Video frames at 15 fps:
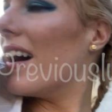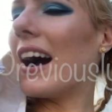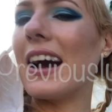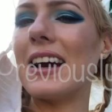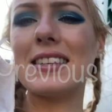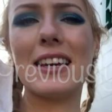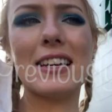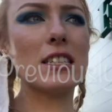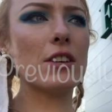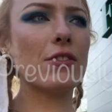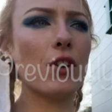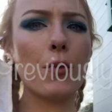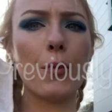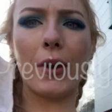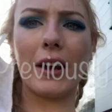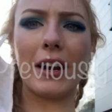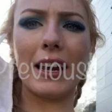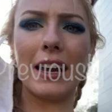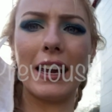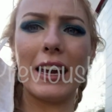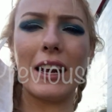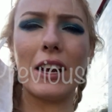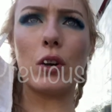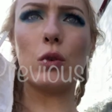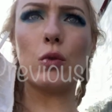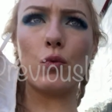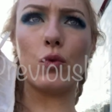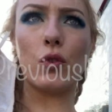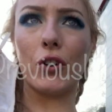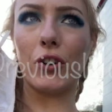I tend to feel pretty
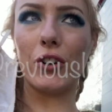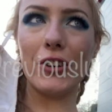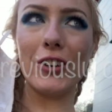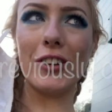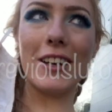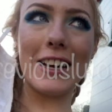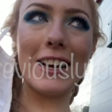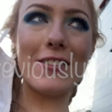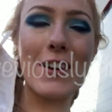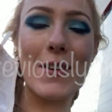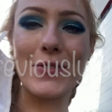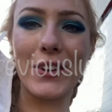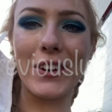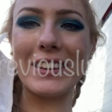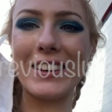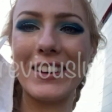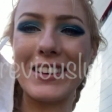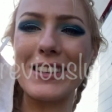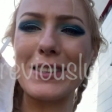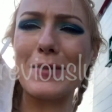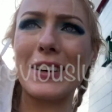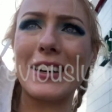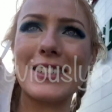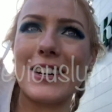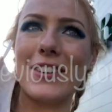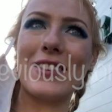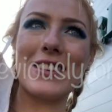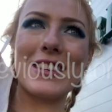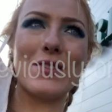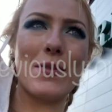rude, if I'm totally honest, because
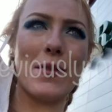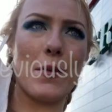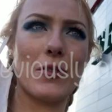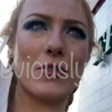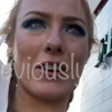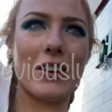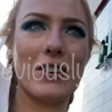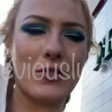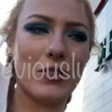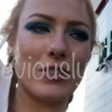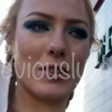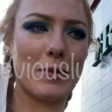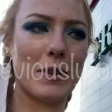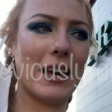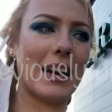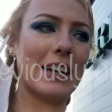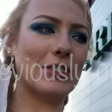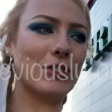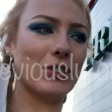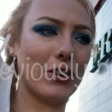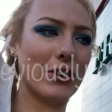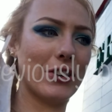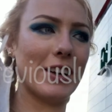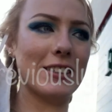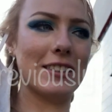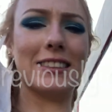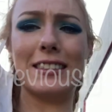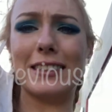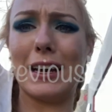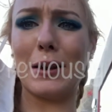obviously when people try to talk to me, I don't
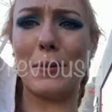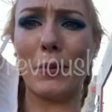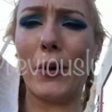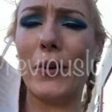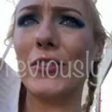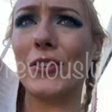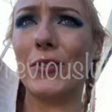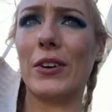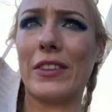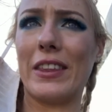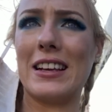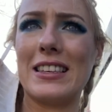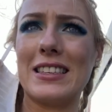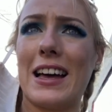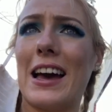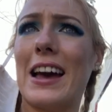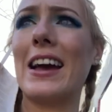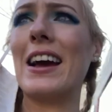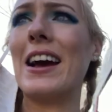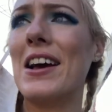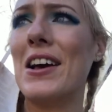understand most of what they say.